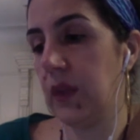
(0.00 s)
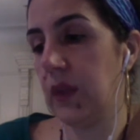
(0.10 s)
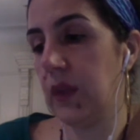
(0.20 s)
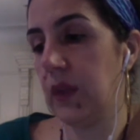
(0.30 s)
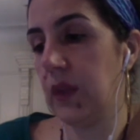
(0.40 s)

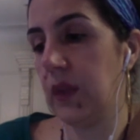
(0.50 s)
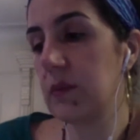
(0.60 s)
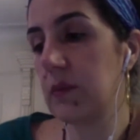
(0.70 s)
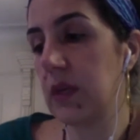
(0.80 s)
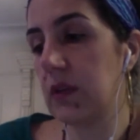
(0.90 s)
What
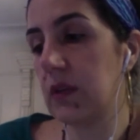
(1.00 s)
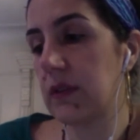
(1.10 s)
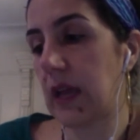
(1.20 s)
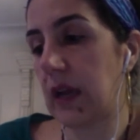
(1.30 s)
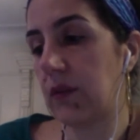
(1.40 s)
does it mean to
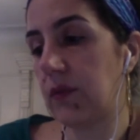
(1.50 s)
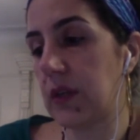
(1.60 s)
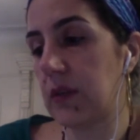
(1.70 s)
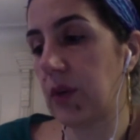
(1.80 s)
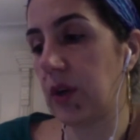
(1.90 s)

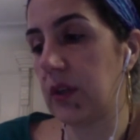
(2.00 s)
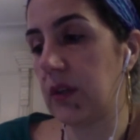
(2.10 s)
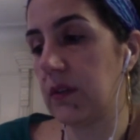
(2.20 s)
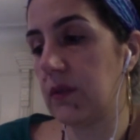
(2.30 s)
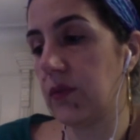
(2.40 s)
sacrifice
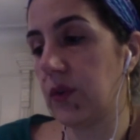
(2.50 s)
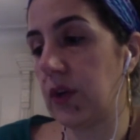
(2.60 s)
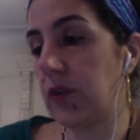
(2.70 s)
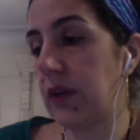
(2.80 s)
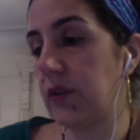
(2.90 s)
bodies for a
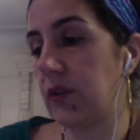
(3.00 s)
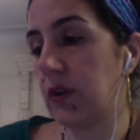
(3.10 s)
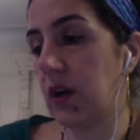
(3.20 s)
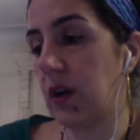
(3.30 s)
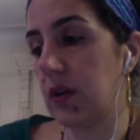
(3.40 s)
greater
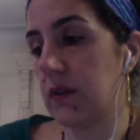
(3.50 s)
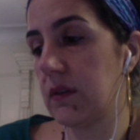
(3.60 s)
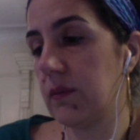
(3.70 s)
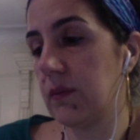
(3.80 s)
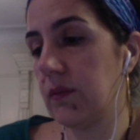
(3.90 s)

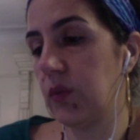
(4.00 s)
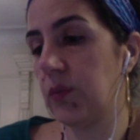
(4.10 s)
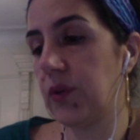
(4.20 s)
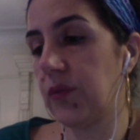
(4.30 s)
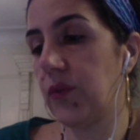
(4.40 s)
cause, to
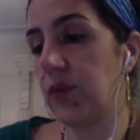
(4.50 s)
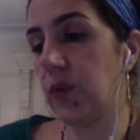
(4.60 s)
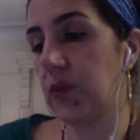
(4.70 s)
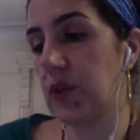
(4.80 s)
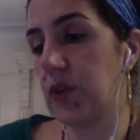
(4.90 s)

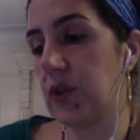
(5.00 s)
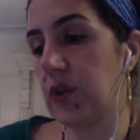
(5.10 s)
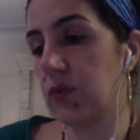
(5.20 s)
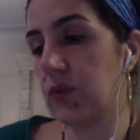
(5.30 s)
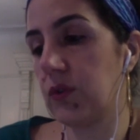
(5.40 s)
perform
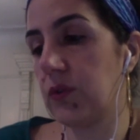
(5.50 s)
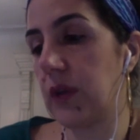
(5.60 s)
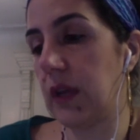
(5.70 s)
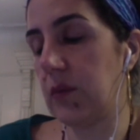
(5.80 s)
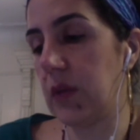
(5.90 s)
rituals to
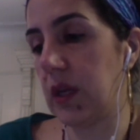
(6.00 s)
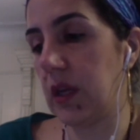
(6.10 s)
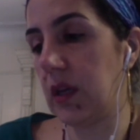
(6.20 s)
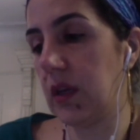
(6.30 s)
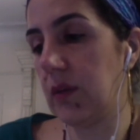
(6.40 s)
create
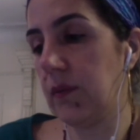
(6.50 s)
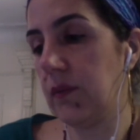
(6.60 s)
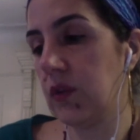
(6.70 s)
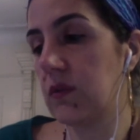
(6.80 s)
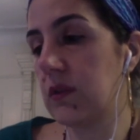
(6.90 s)
meaning,
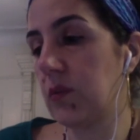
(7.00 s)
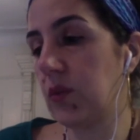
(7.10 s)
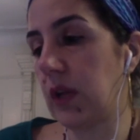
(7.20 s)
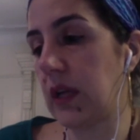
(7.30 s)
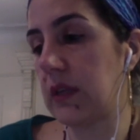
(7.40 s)
to
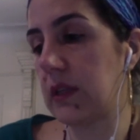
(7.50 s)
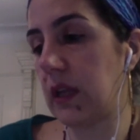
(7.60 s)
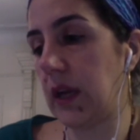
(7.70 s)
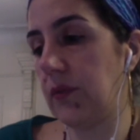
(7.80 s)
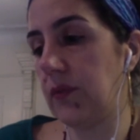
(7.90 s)
symbolize
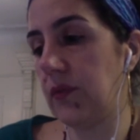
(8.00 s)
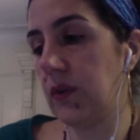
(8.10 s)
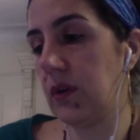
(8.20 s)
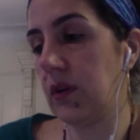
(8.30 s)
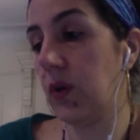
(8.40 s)
life
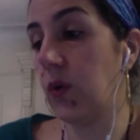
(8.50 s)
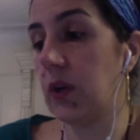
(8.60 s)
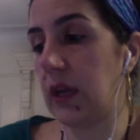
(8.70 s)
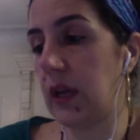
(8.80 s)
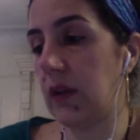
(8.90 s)
or
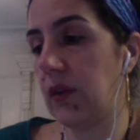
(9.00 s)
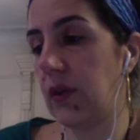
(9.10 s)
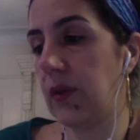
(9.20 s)
death?